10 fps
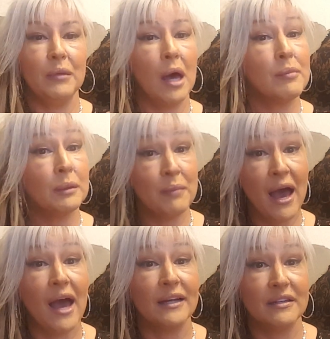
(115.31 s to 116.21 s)
coming
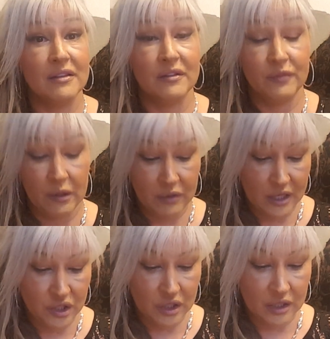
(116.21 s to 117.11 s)
back to this
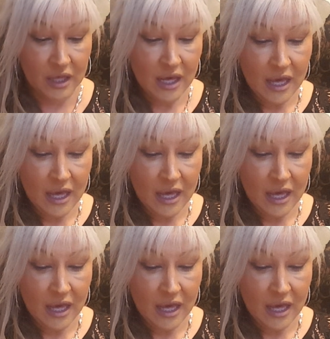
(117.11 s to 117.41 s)
foundation,